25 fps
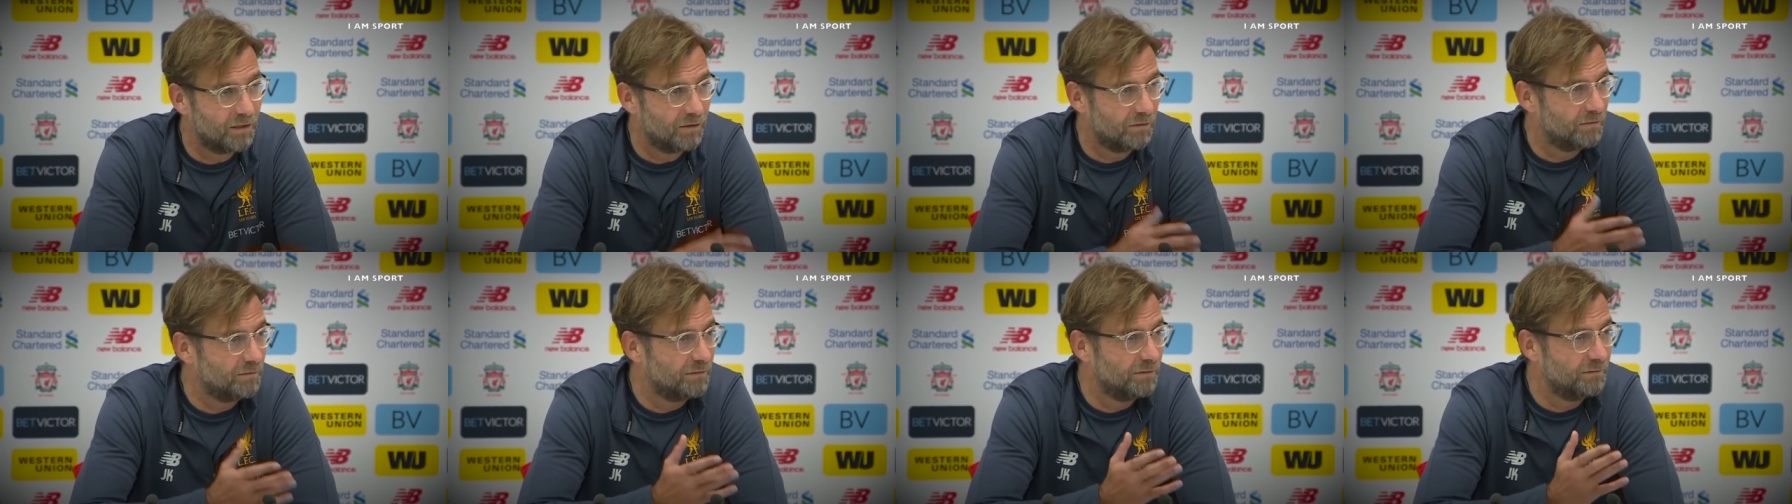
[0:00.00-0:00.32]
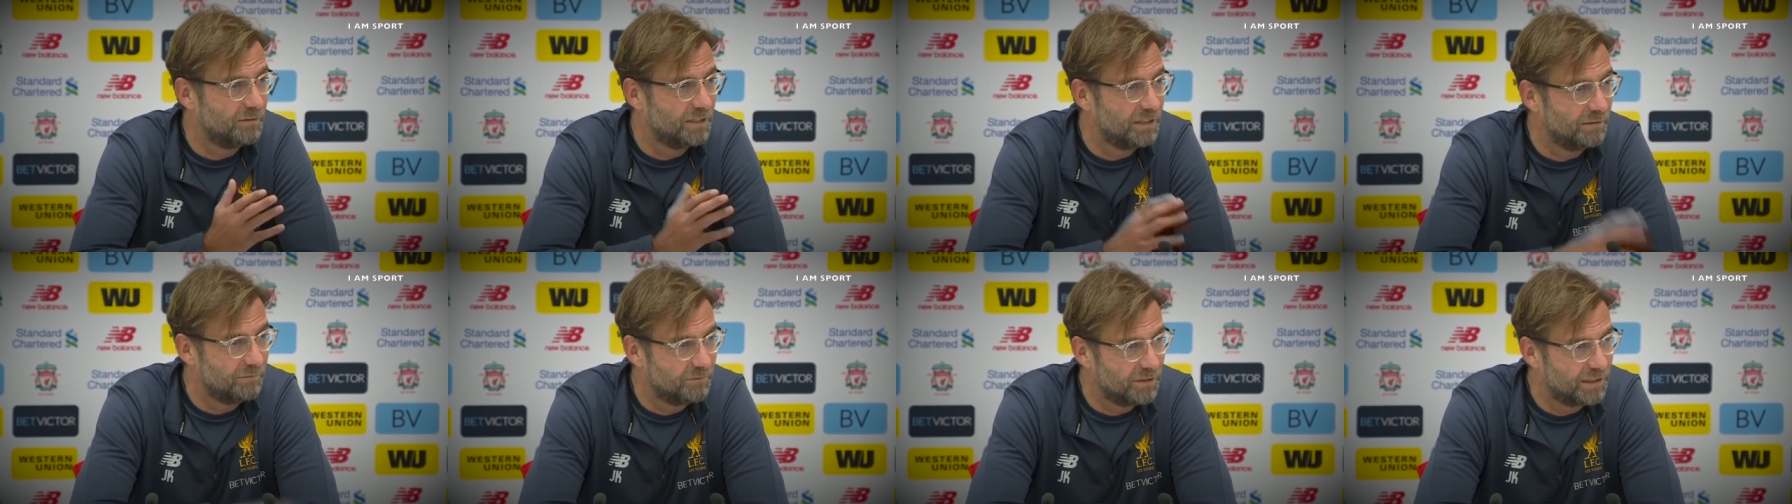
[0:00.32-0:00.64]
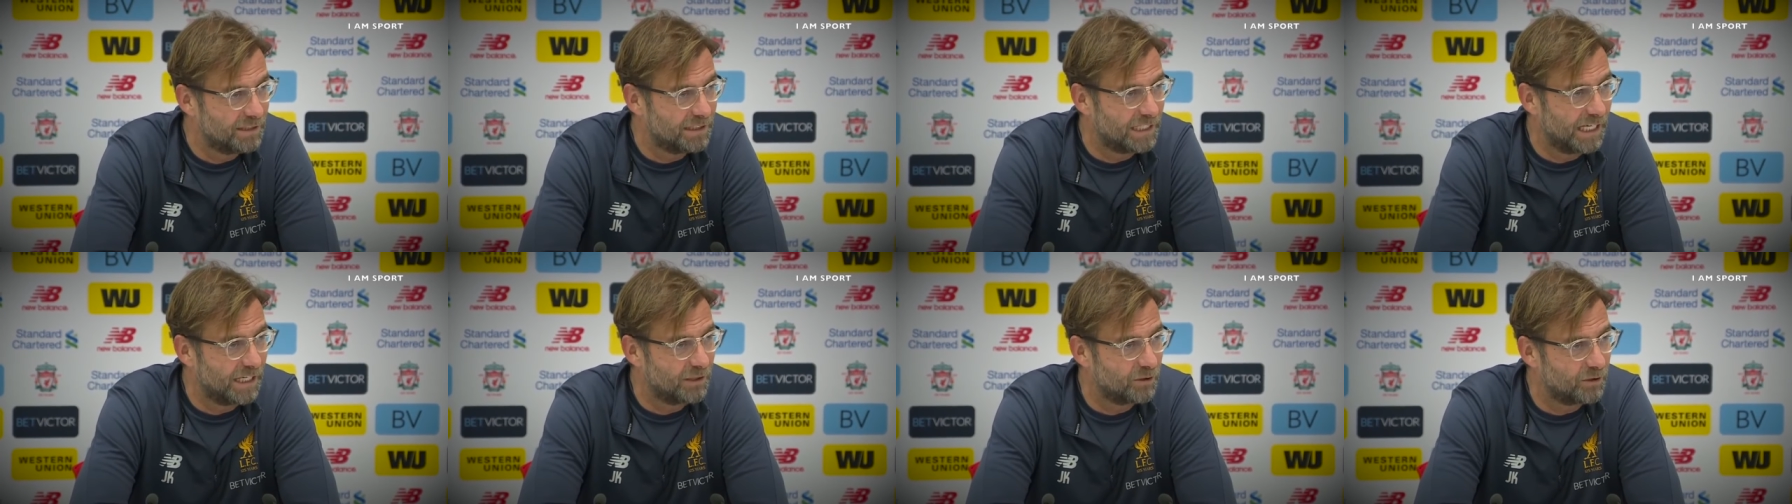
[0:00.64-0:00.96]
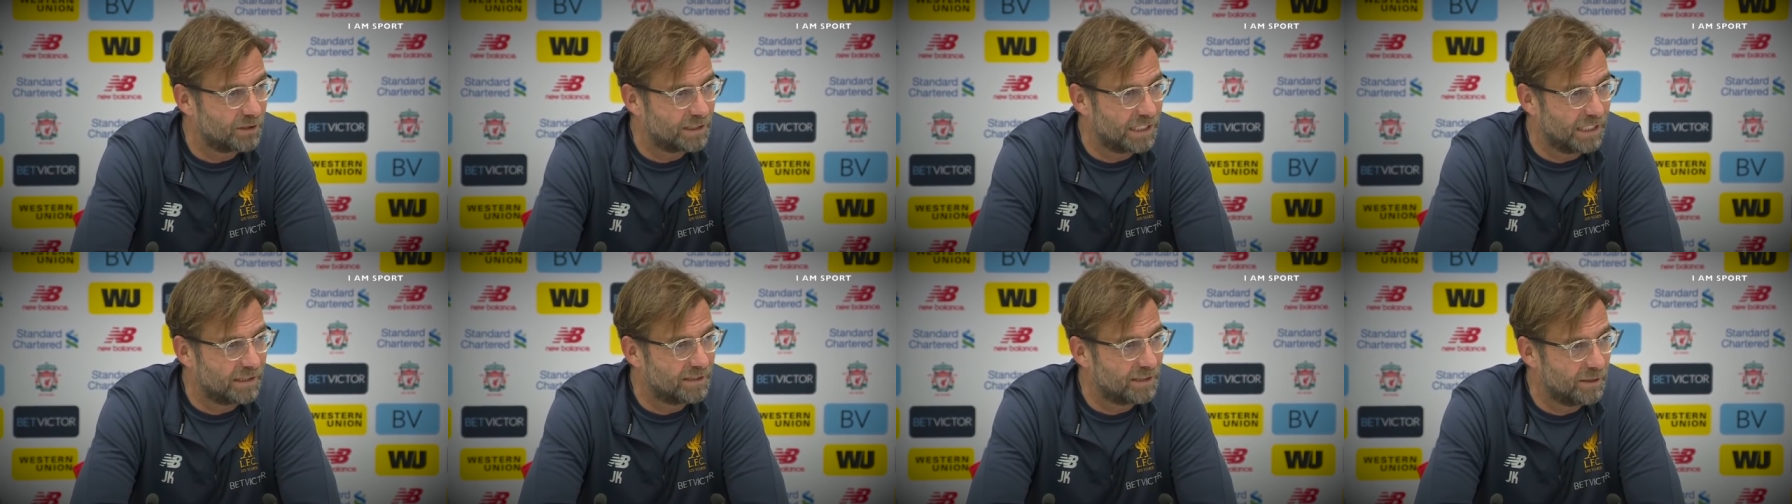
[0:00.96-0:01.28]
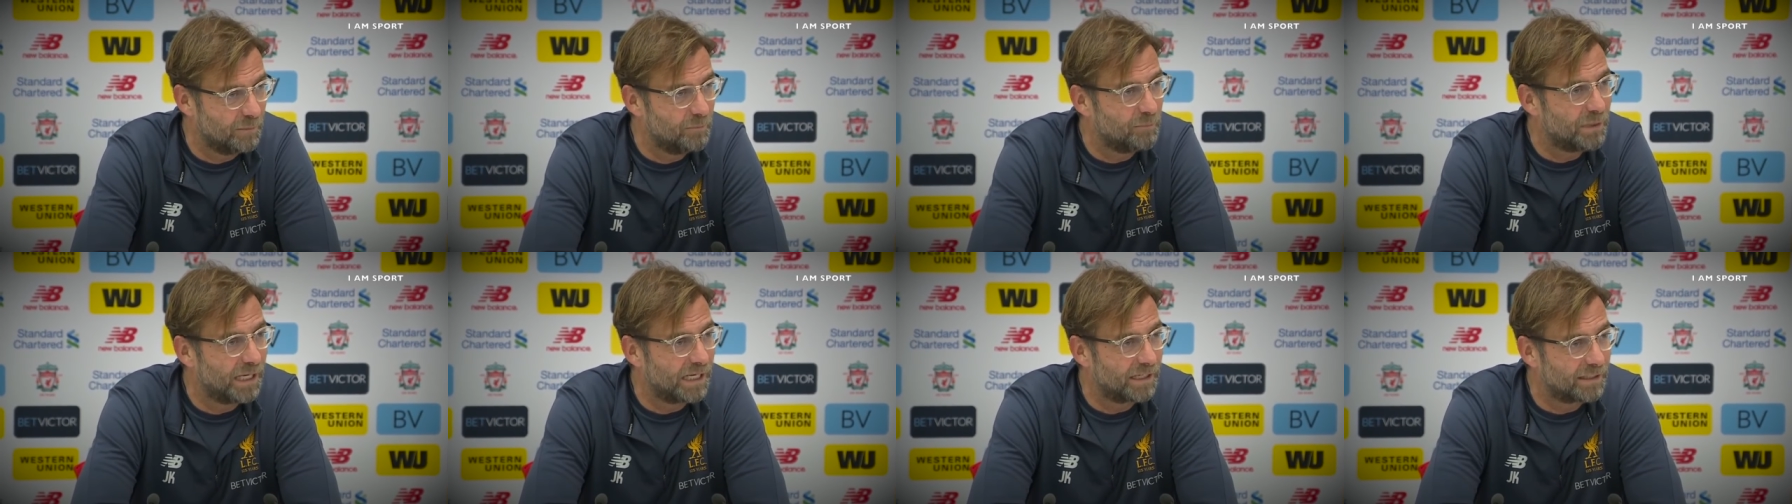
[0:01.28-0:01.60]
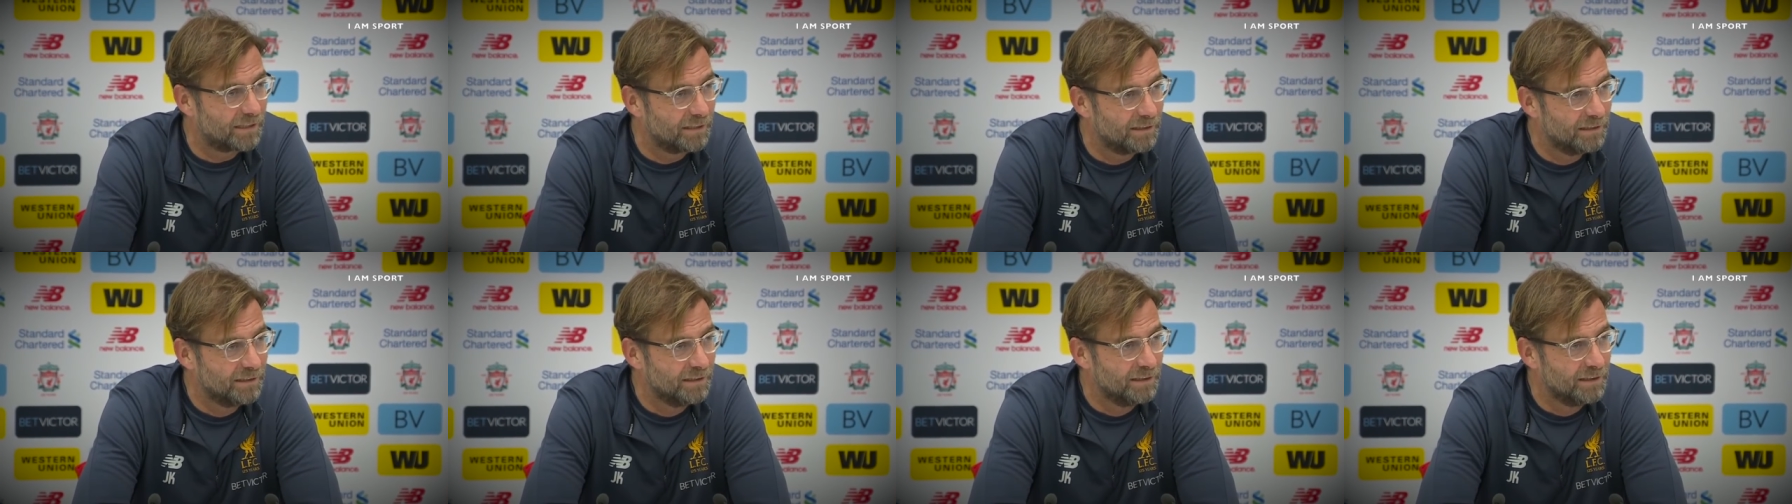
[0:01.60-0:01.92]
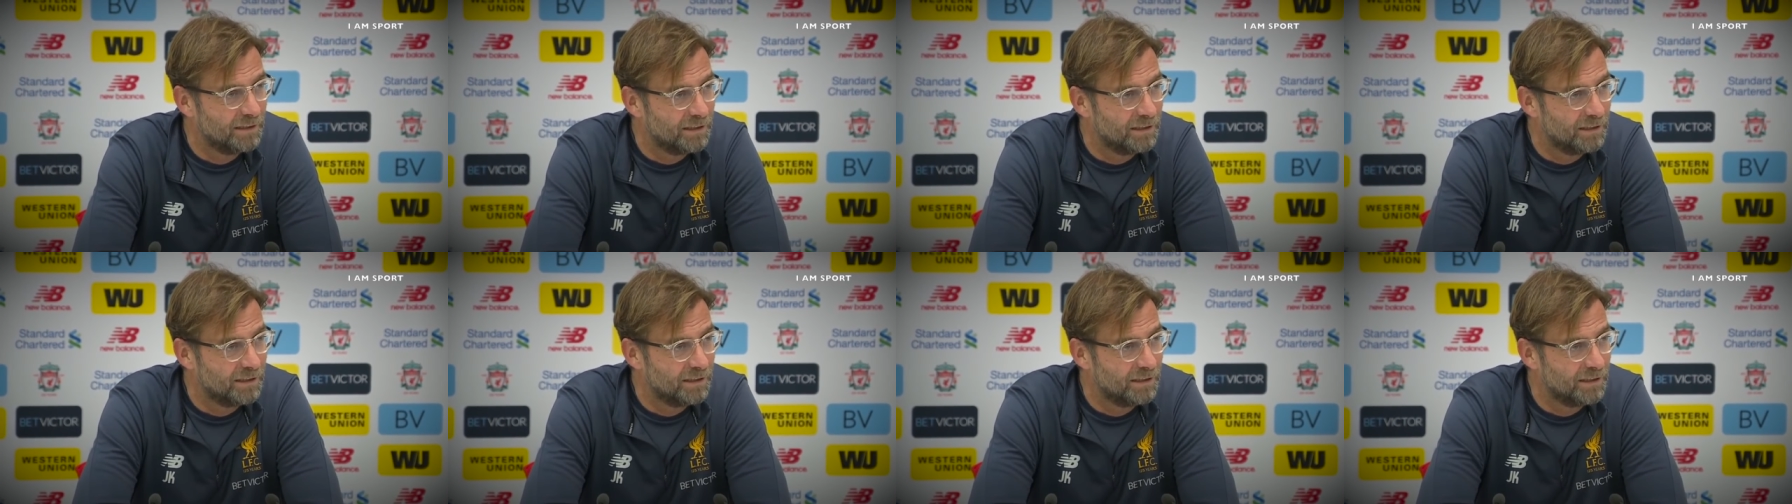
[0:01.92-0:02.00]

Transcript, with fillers: now we, we cannot get him back.